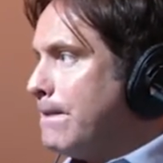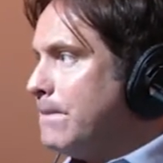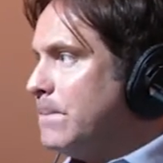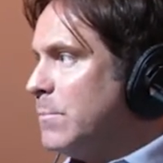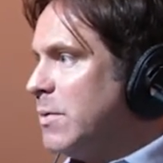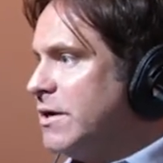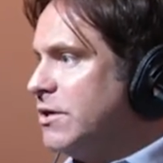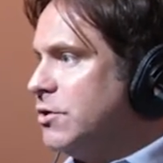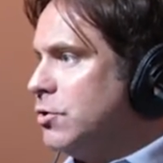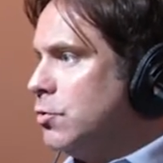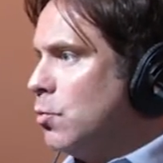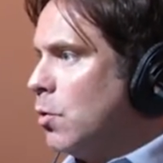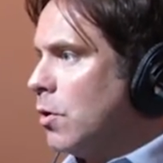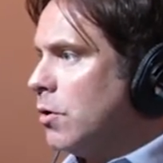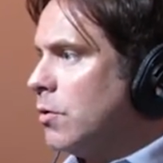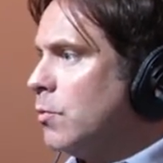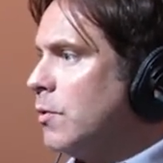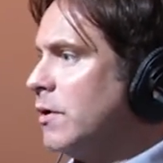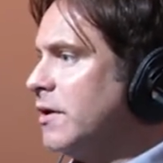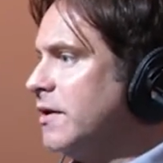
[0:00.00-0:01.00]
but you
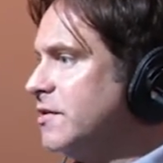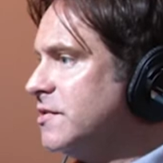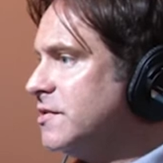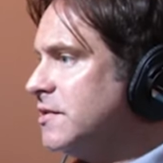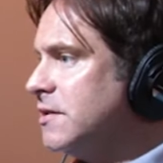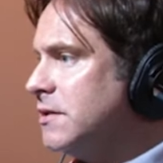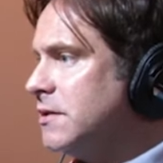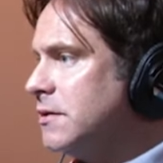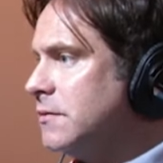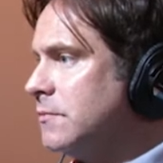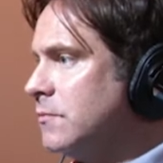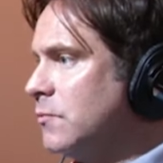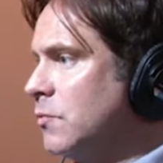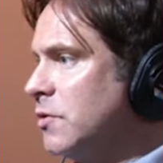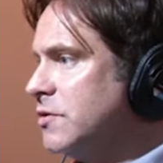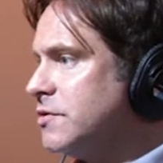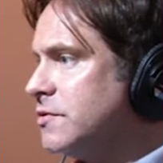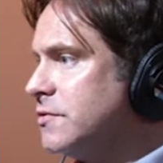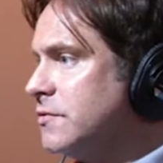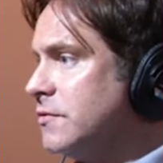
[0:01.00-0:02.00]
weren't really seeing
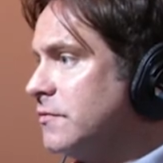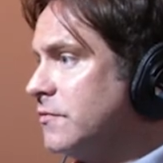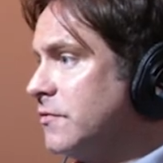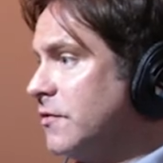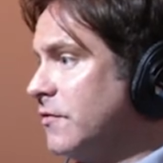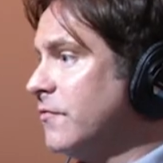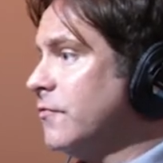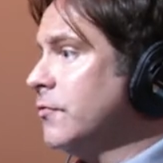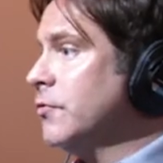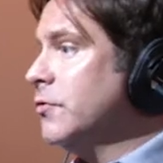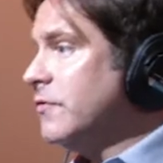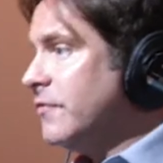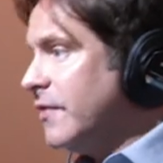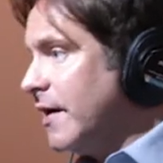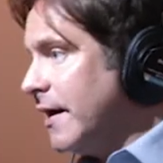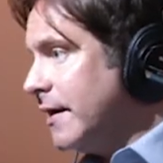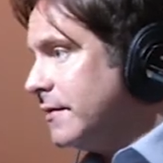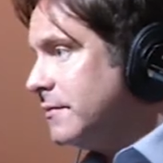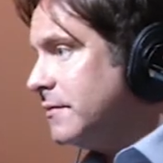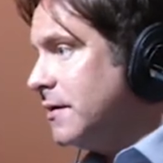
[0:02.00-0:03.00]
what's the, the fruit of
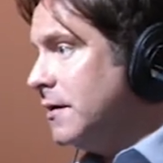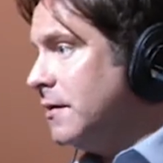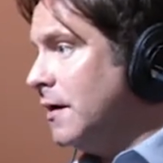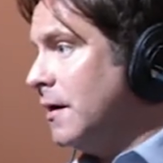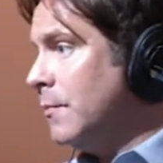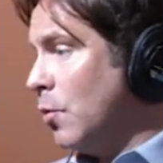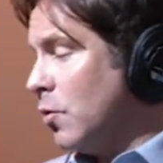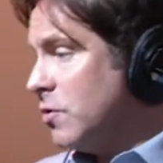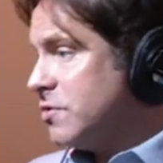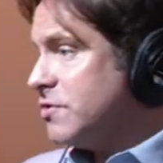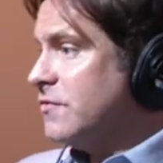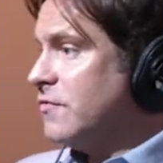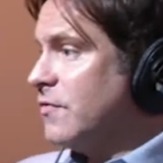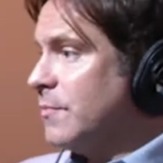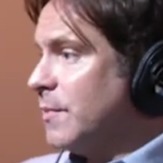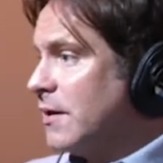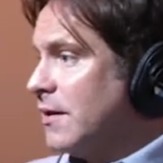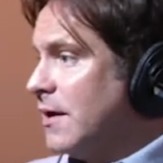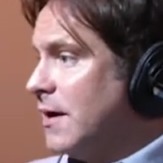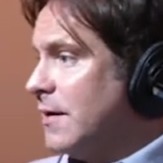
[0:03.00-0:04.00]
that and, and more so
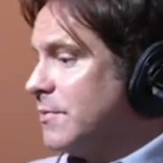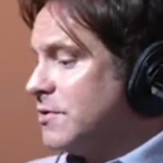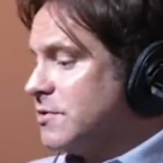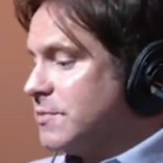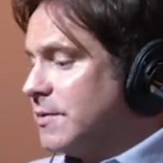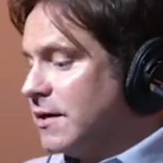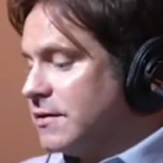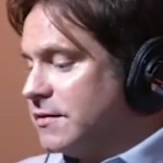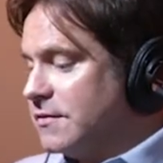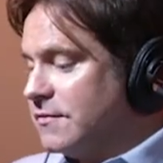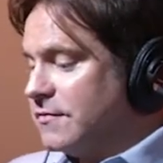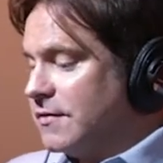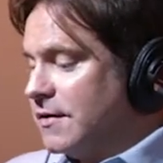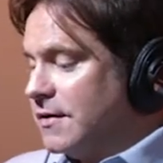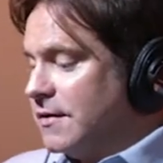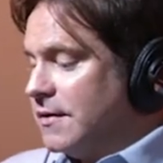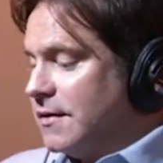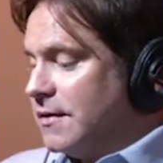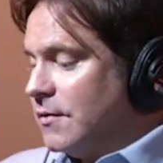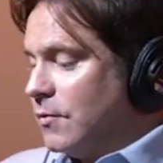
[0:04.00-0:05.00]
from a client perspective
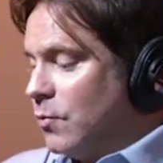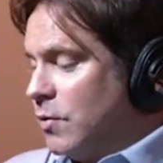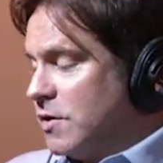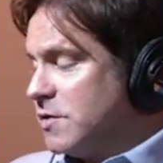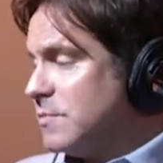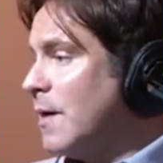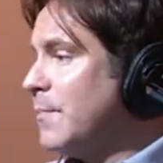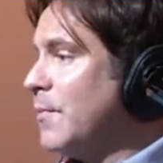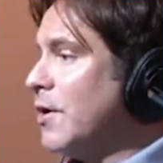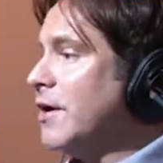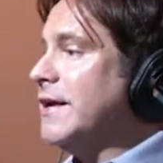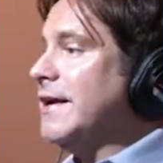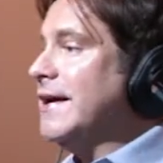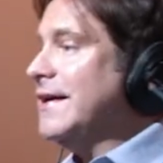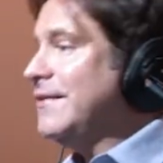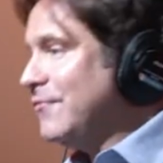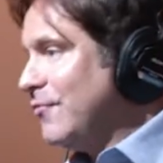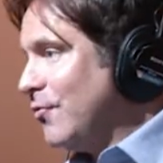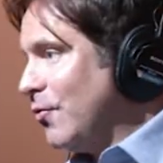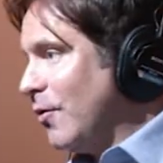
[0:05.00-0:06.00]
what is my money
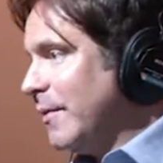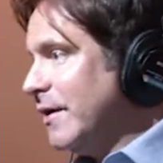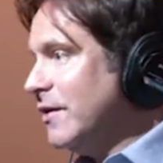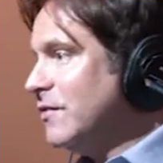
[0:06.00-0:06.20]
getting for me?